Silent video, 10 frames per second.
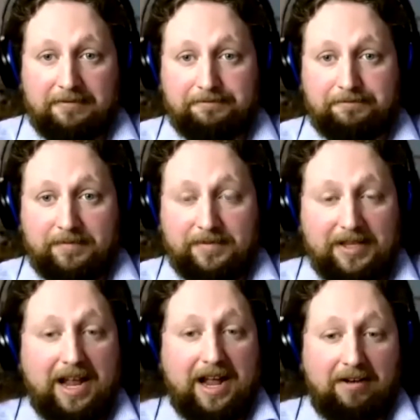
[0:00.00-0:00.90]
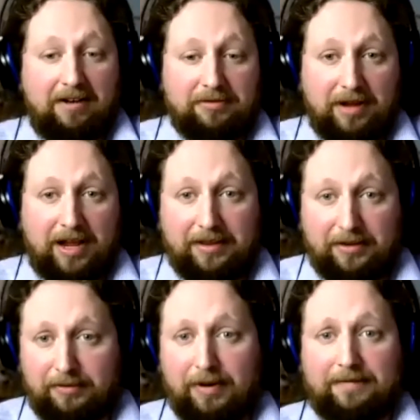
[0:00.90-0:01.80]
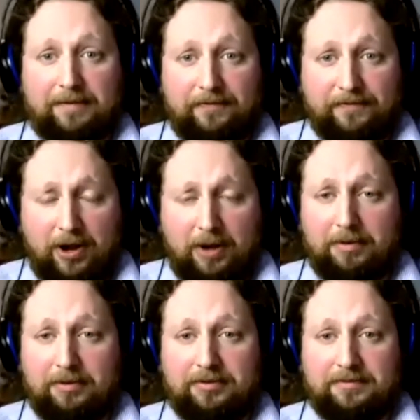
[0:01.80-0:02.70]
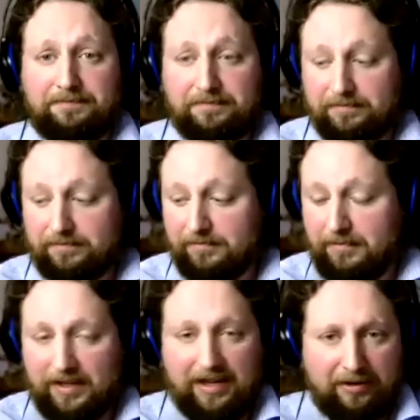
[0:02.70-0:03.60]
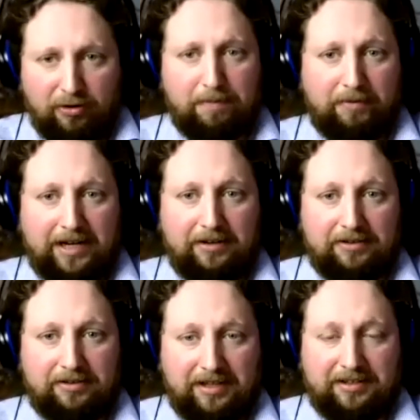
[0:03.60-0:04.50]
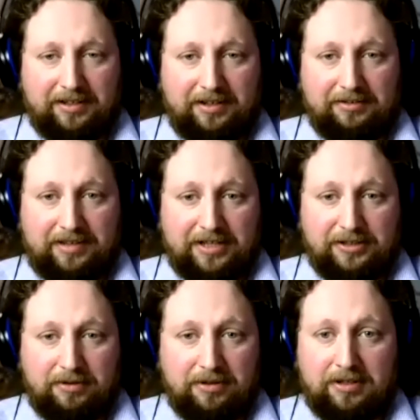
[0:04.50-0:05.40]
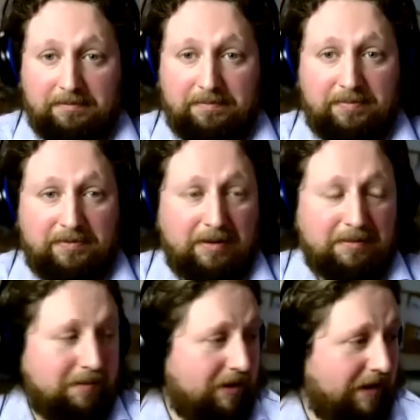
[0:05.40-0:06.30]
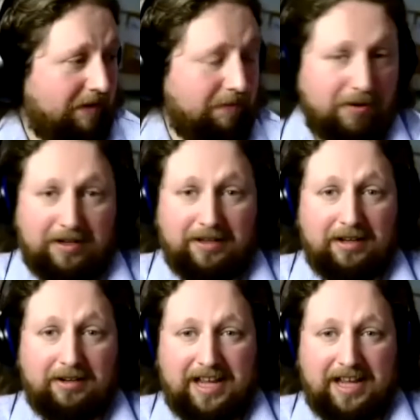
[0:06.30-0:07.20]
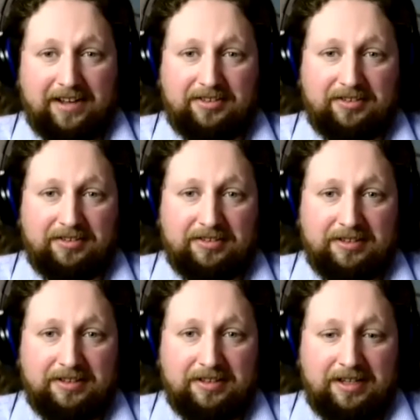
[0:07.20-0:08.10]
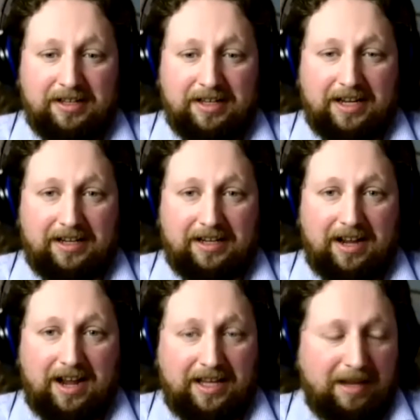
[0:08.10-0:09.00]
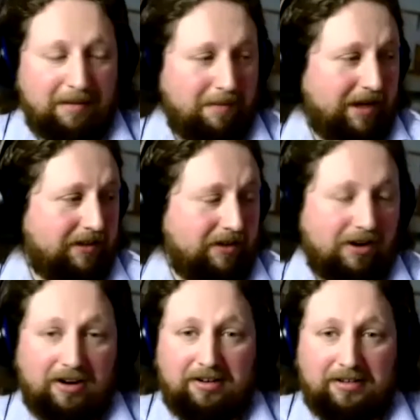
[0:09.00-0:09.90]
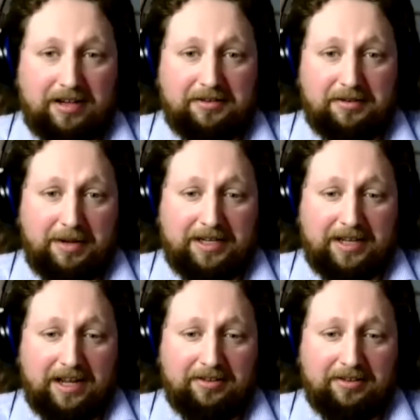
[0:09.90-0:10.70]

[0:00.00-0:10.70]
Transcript: now. So you have to almost incorporate this into your schedule. Sometimes you can even put in little tests. Like, I keep my guitar next to my desk